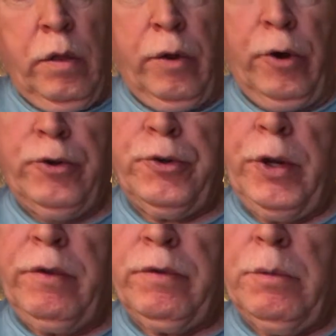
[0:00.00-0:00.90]
Third
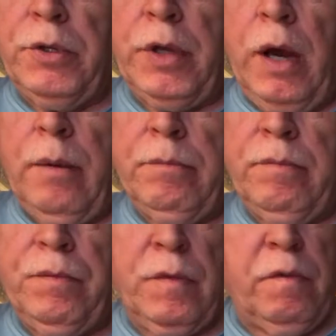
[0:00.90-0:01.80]
string from the top,
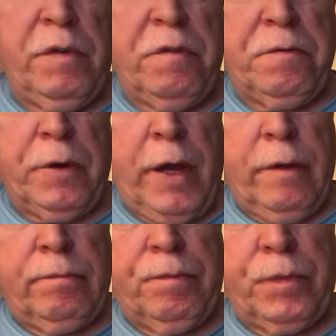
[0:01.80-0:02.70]
5th
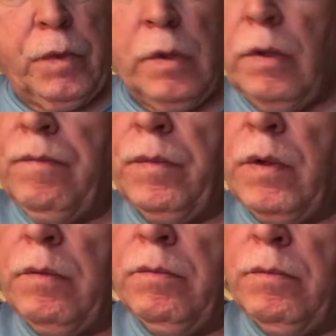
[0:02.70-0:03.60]
fret.
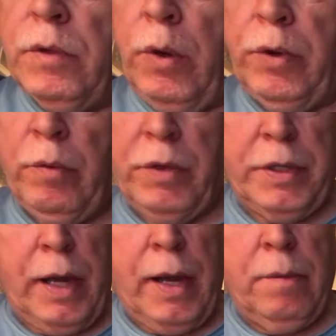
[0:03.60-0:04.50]
Note it one
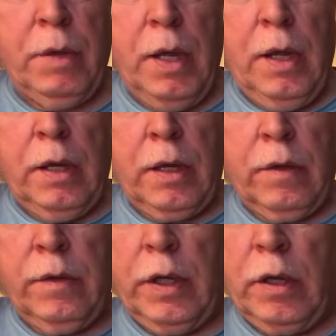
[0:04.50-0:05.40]
time,
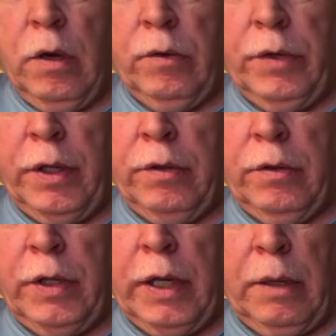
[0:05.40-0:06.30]
then
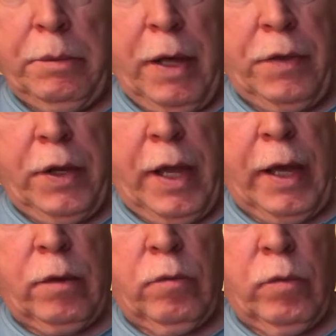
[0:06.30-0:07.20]
then come down the
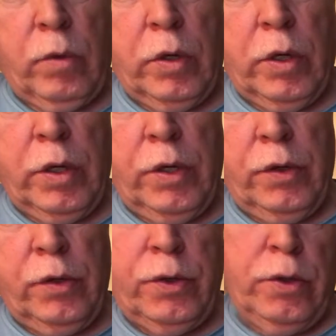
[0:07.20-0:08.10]
neck.
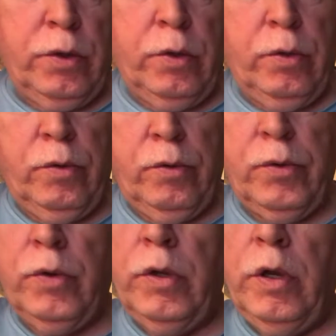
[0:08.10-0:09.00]
1, 2, 3.